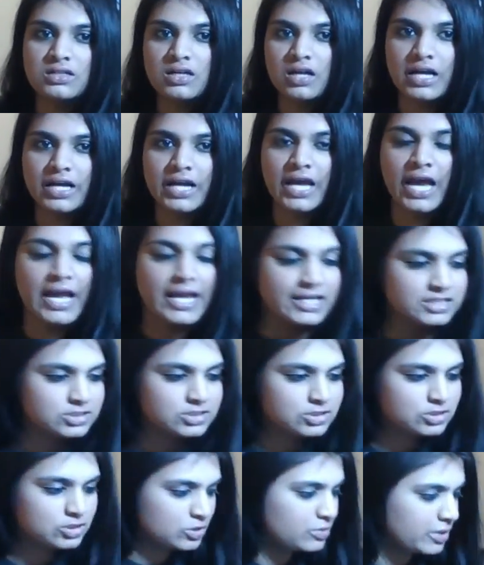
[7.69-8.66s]
I hate
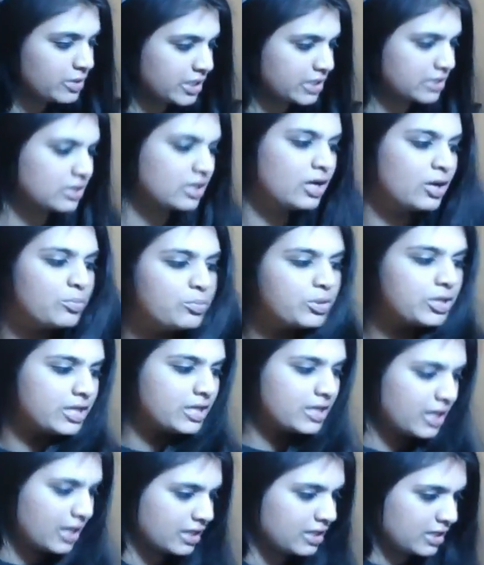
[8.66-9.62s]
doing the
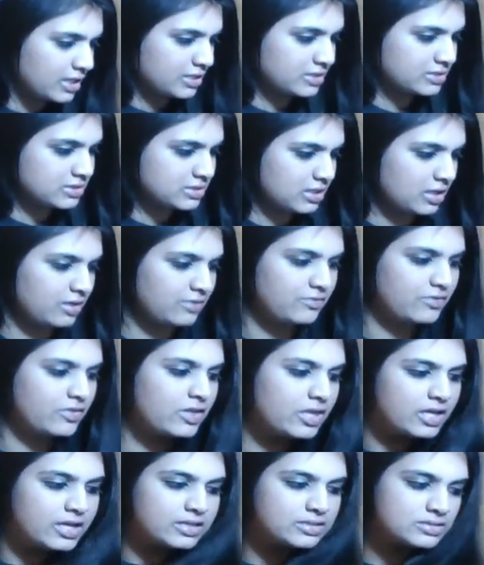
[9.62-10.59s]
beginnings of
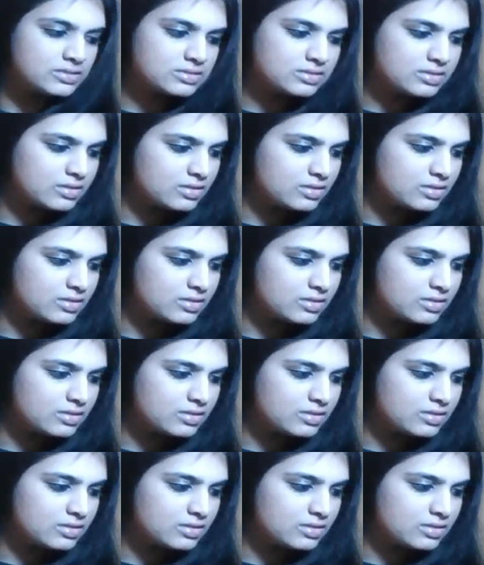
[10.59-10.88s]
this.